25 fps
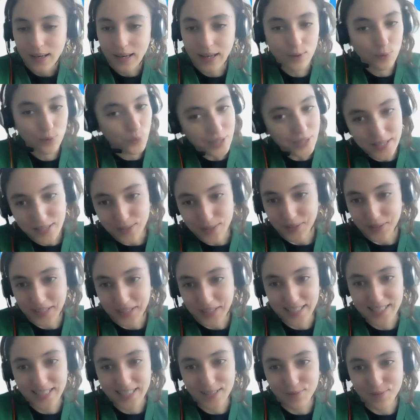And we didn't
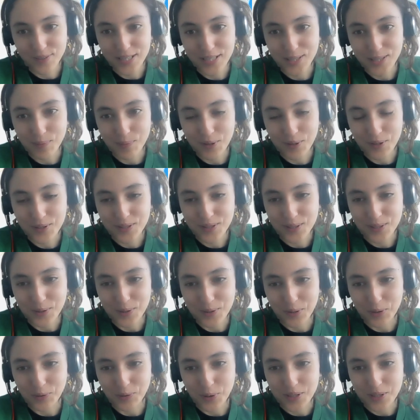get investment.
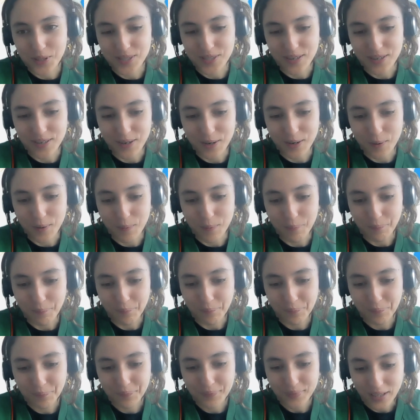So it was
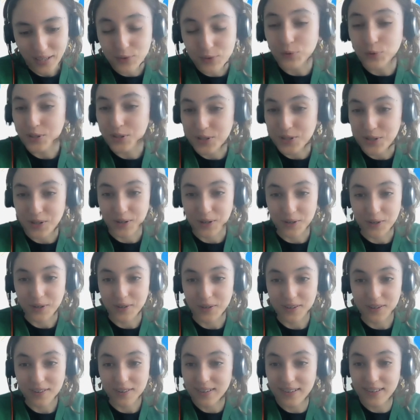
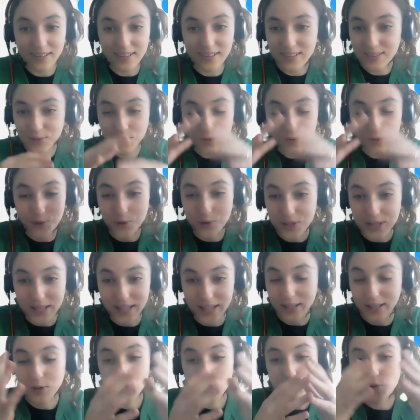
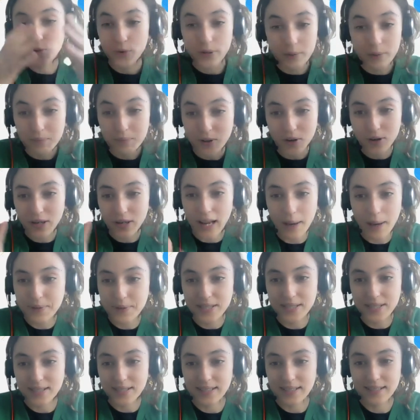like a dream
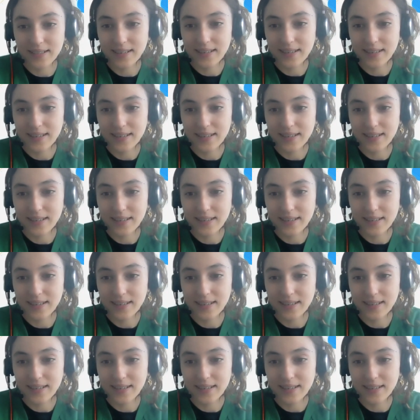collapsing.